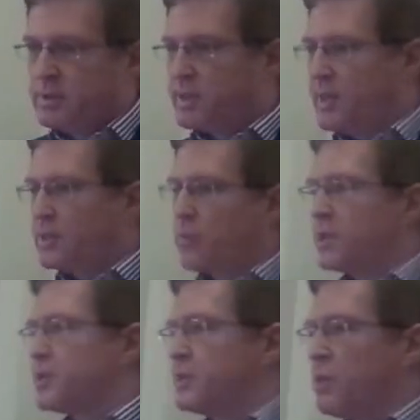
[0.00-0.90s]
So then the
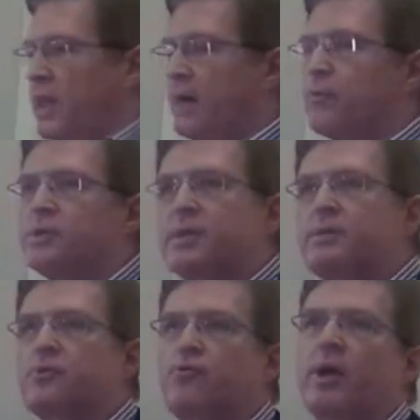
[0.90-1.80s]
question is, well, have we
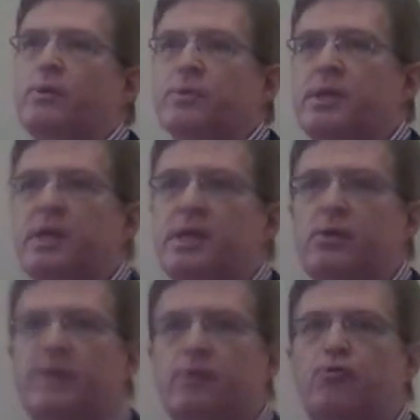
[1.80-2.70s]
seen the trade with the
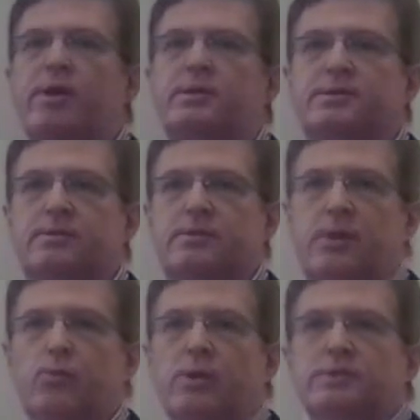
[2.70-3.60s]
EU increase
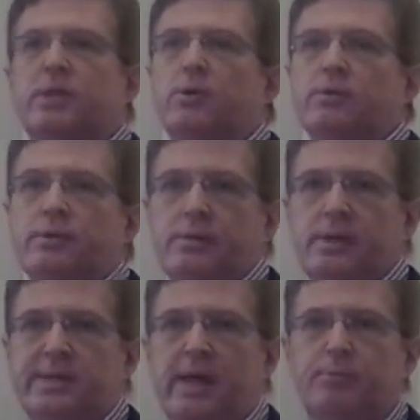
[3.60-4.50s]
that we're told
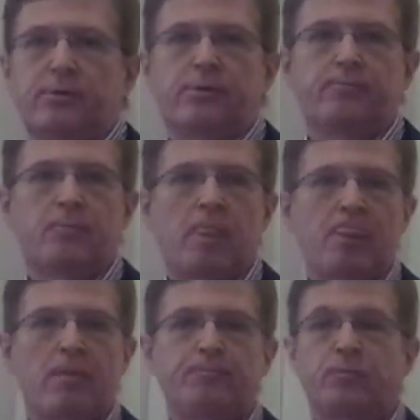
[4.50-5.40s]
has happened?
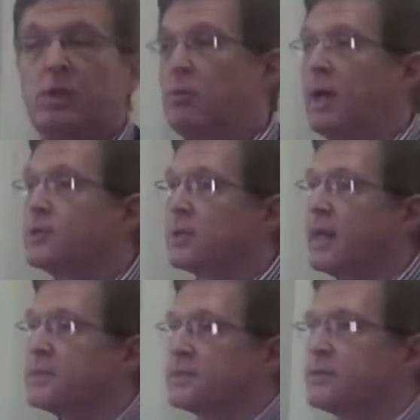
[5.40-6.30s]
Well,
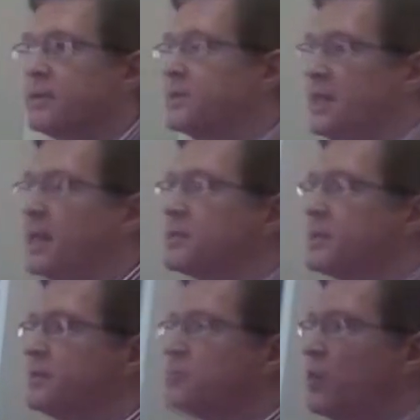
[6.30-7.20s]
actually, yes, is the
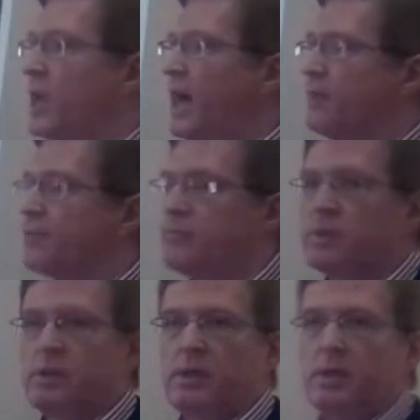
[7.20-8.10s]
answer. We have.
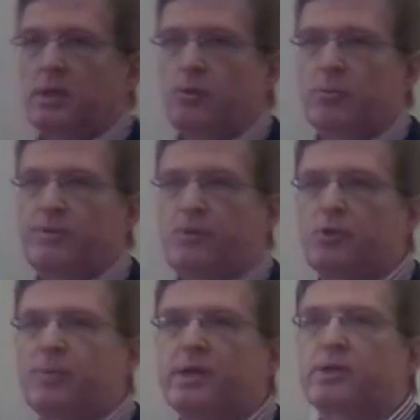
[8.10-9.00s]
But if you
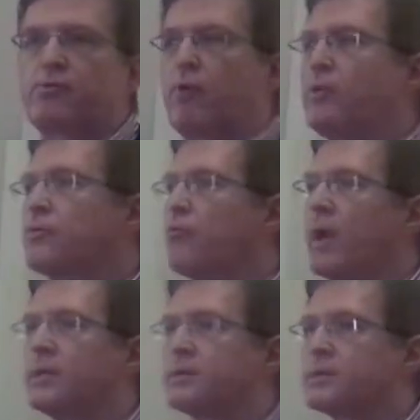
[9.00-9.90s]
compare the growth
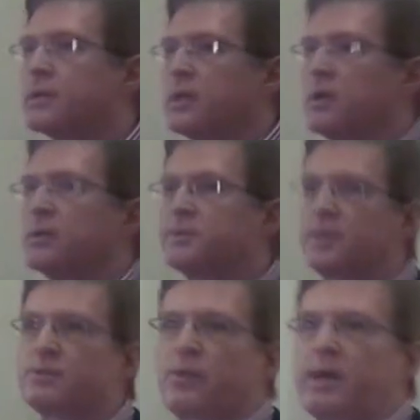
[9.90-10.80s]
rates
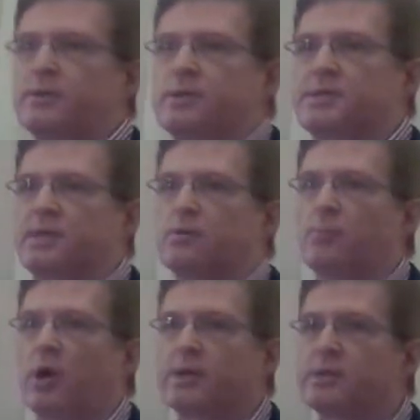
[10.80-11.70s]
since we entered the single
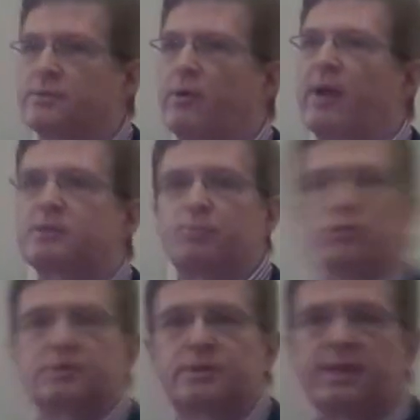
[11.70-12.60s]
market of our
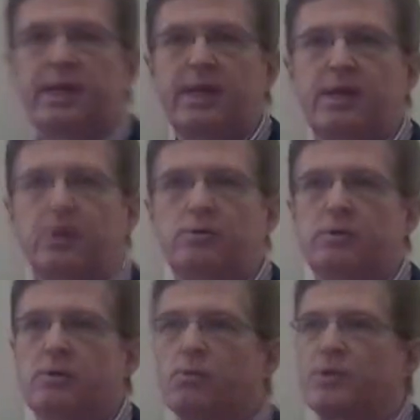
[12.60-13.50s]
exports to the EU
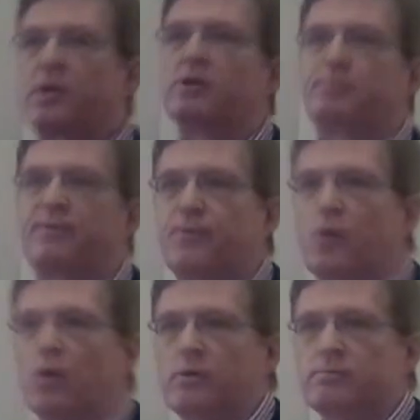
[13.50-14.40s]
with those
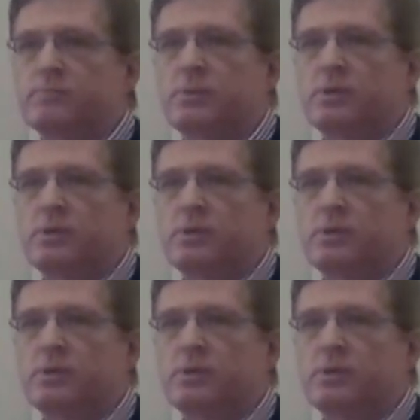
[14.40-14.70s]
before,